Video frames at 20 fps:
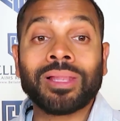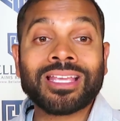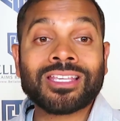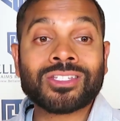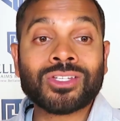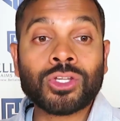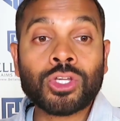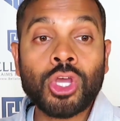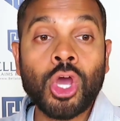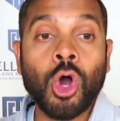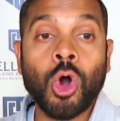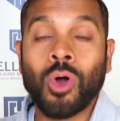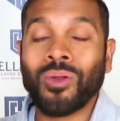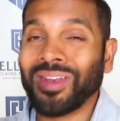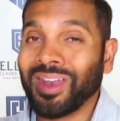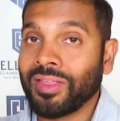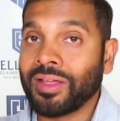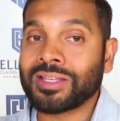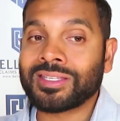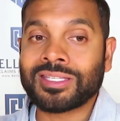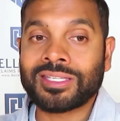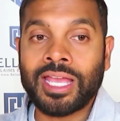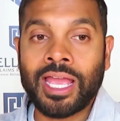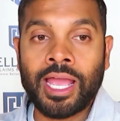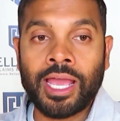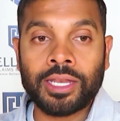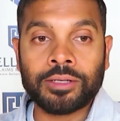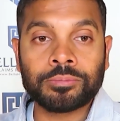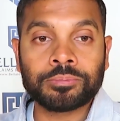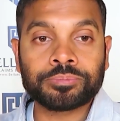place to go, and that's
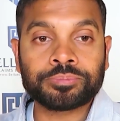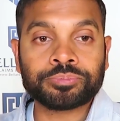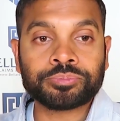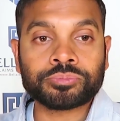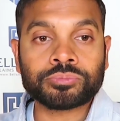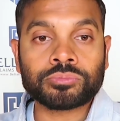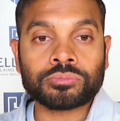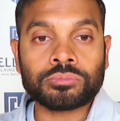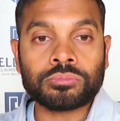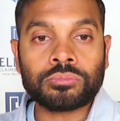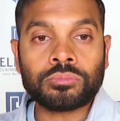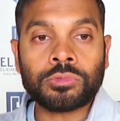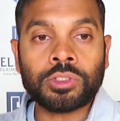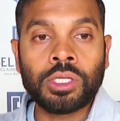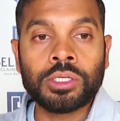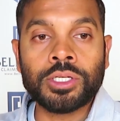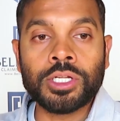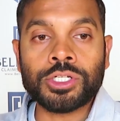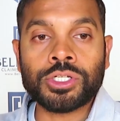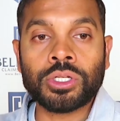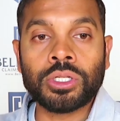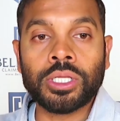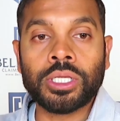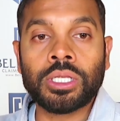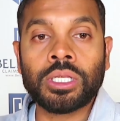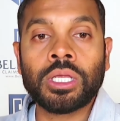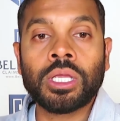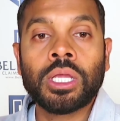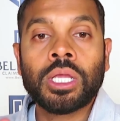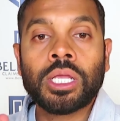sad.
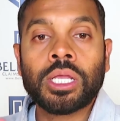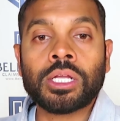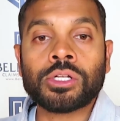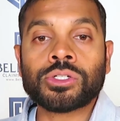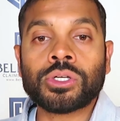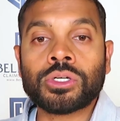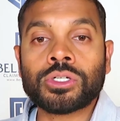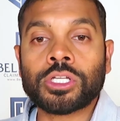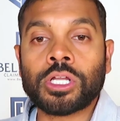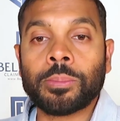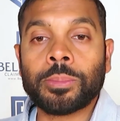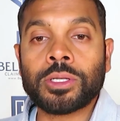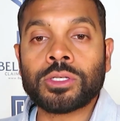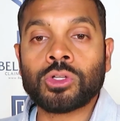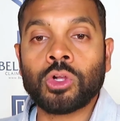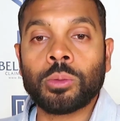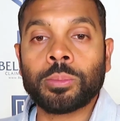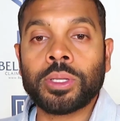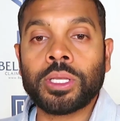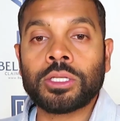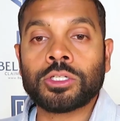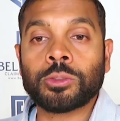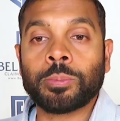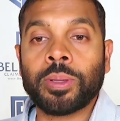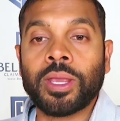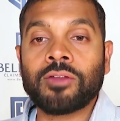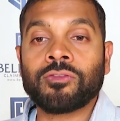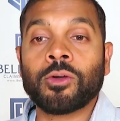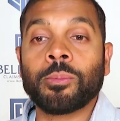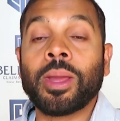Additionally, the insurance company told me to
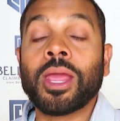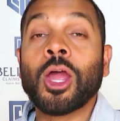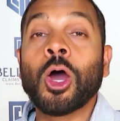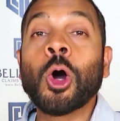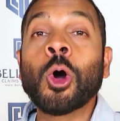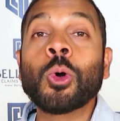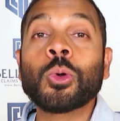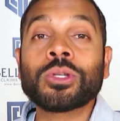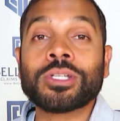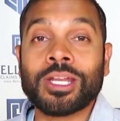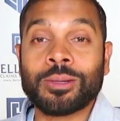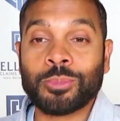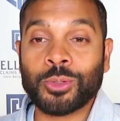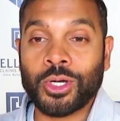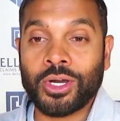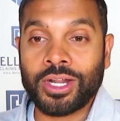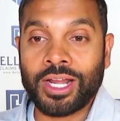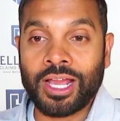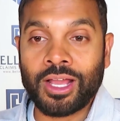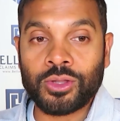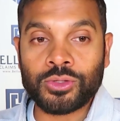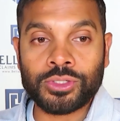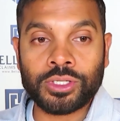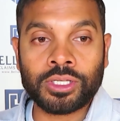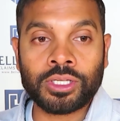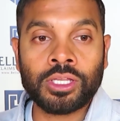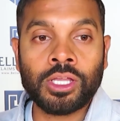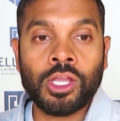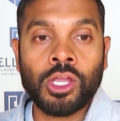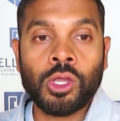pay for my own temporary
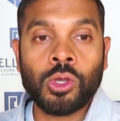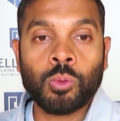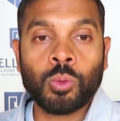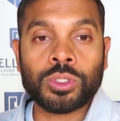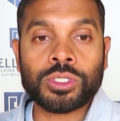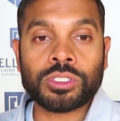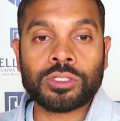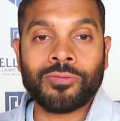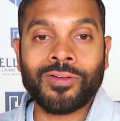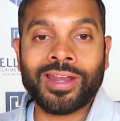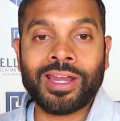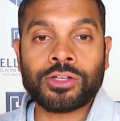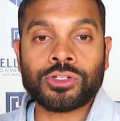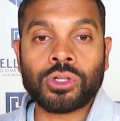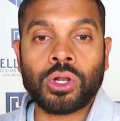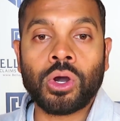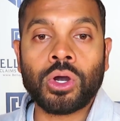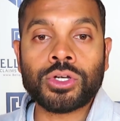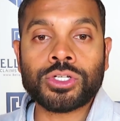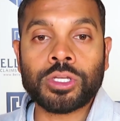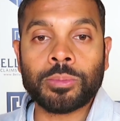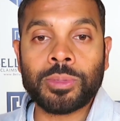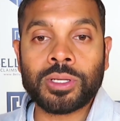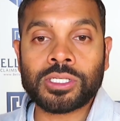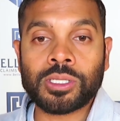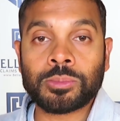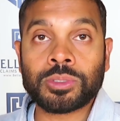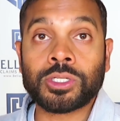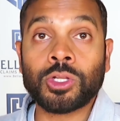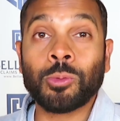housing, which is a financial hardship
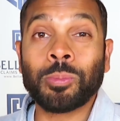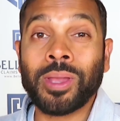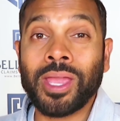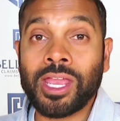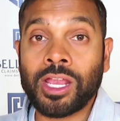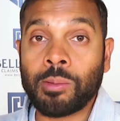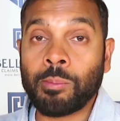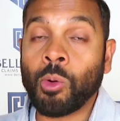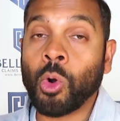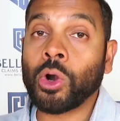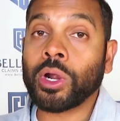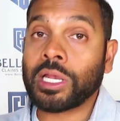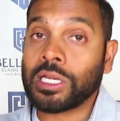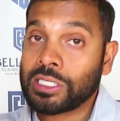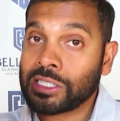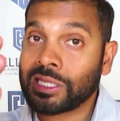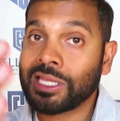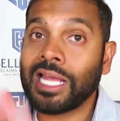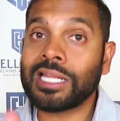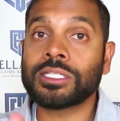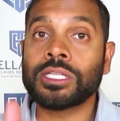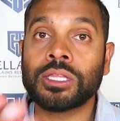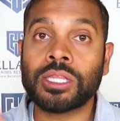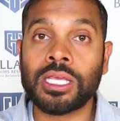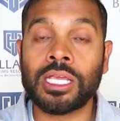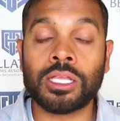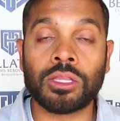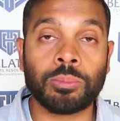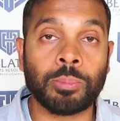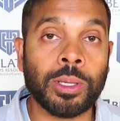because I'm still paying a mortgage. And that's the
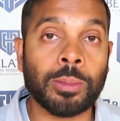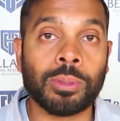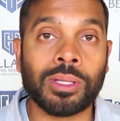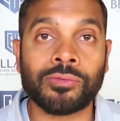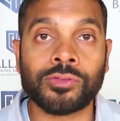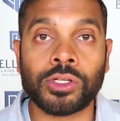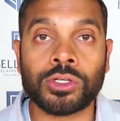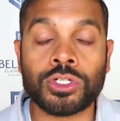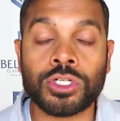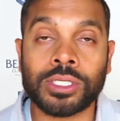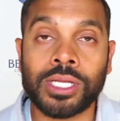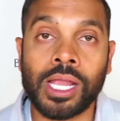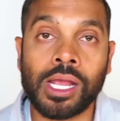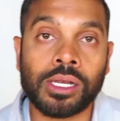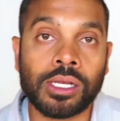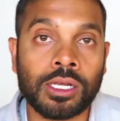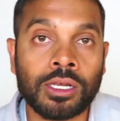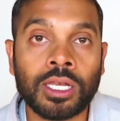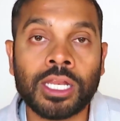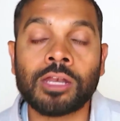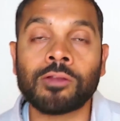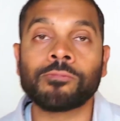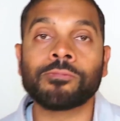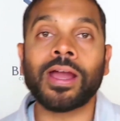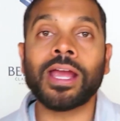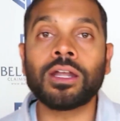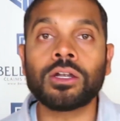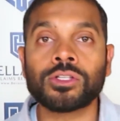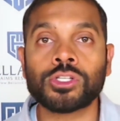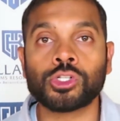thing people have to understand. In, in a
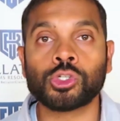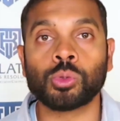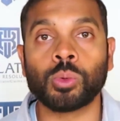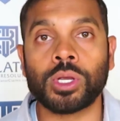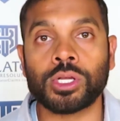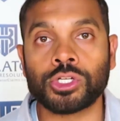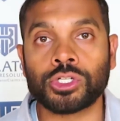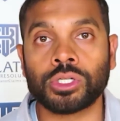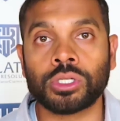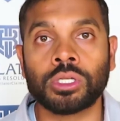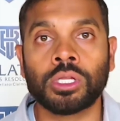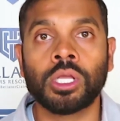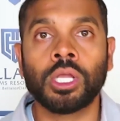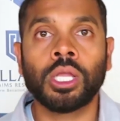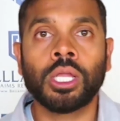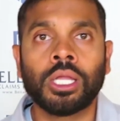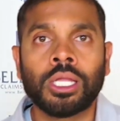fire situation,